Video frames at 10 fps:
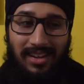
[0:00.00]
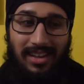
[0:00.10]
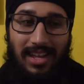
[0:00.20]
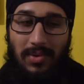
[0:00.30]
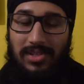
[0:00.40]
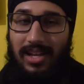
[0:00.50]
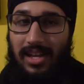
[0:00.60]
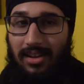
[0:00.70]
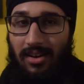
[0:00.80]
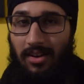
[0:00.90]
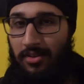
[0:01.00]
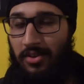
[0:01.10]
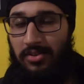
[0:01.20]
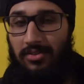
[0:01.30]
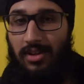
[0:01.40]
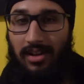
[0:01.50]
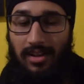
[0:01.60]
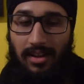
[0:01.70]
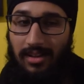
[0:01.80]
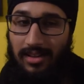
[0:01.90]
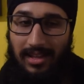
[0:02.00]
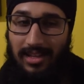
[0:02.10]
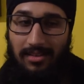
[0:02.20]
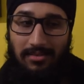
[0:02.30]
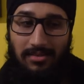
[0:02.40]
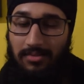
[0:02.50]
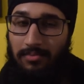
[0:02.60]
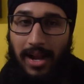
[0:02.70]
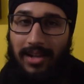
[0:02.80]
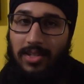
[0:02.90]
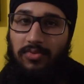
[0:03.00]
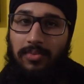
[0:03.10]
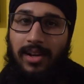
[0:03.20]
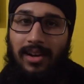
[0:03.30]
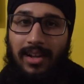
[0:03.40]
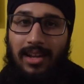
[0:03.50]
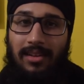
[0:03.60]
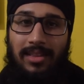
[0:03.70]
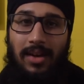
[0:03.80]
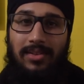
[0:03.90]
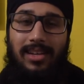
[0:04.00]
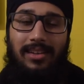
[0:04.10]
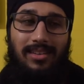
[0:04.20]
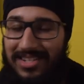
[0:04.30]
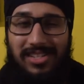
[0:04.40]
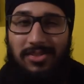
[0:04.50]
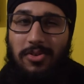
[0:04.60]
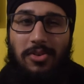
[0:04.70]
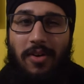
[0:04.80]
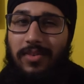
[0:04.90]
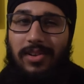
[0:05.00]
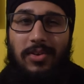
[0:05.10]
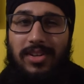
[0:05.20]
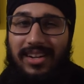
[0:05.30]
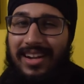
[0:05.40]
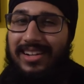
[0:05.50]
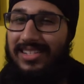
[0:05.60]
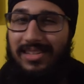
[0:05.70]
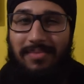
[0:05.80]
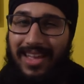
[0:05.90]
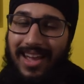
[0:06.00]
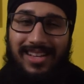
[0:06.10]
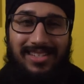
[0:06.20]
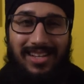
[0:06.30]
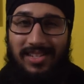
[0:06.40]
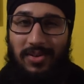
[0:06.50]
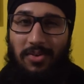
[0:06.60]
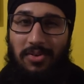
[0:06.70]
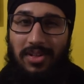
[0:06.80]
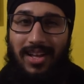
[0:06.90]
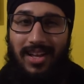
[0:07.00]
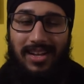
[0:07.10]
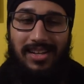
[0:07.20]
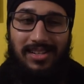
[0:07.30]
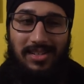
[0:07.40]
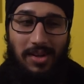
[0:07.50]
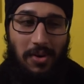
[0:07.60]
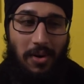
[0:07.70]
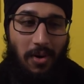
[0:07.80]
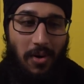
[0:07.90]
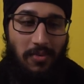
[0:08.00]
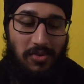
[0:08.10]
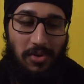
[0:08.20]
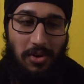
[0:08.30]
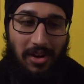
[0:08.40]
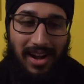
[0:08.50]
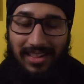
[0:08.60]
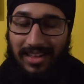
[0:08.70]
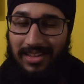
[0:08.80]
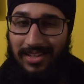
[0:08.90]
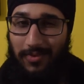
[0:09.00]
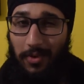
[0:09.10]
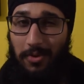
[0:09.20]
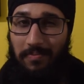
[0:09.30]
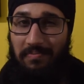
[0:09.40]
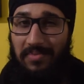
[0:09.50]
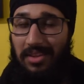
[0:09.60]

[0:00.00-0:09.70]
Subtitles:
he was like, oh no, Helene, like he backed off from Helene, and that was like, it's just too convoluted and it doesn't make any sense at all. So overall, I think this film